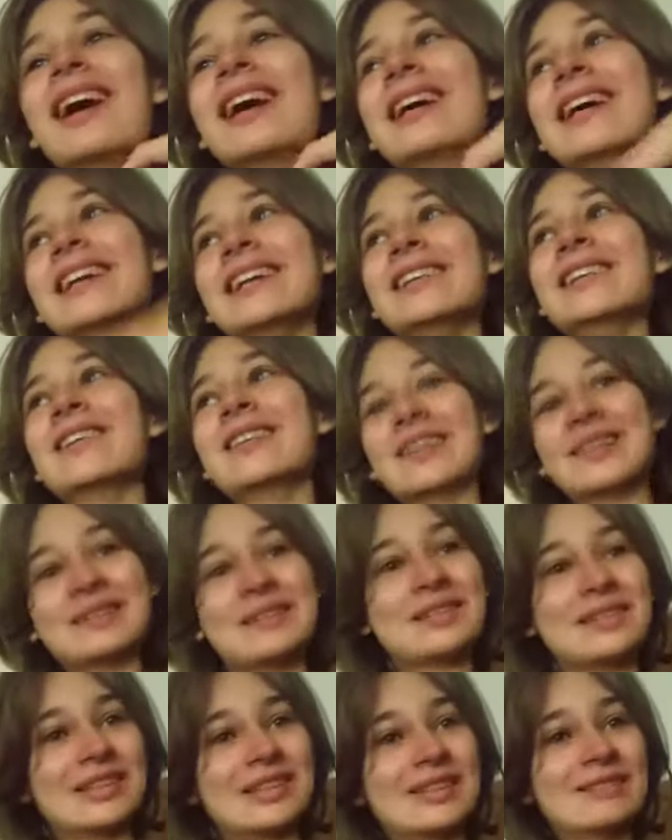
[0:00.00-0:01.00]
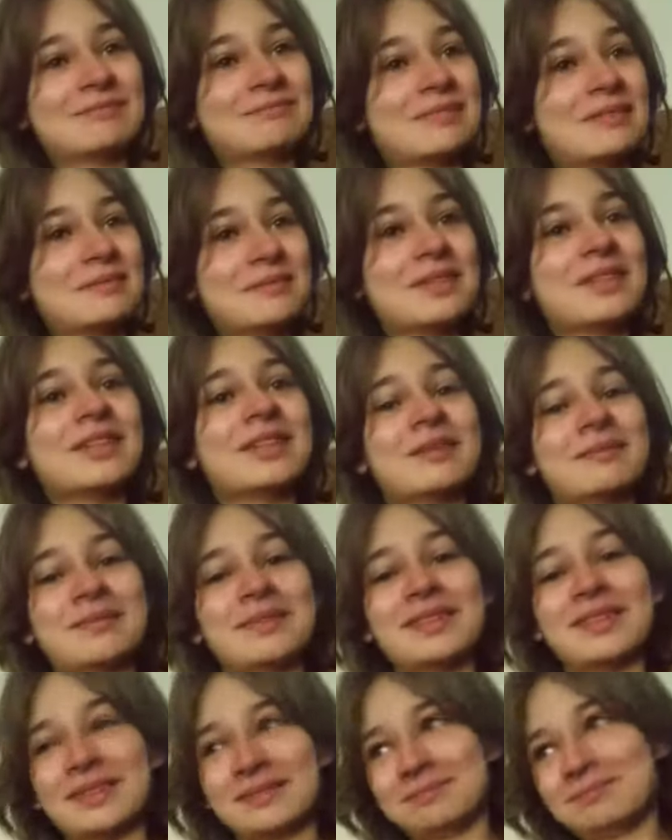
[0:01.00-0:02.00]
You know what I'm
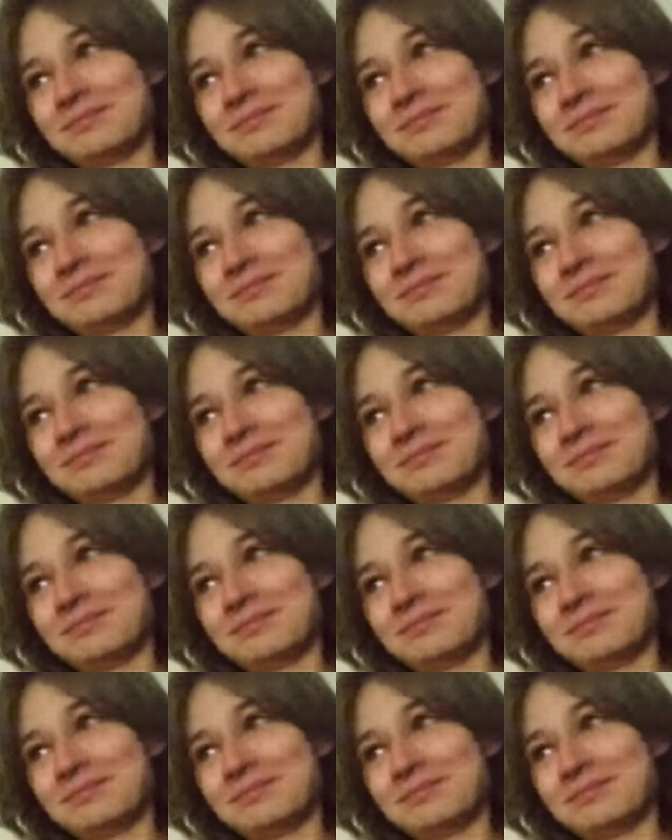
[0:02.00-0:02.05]
gonna do?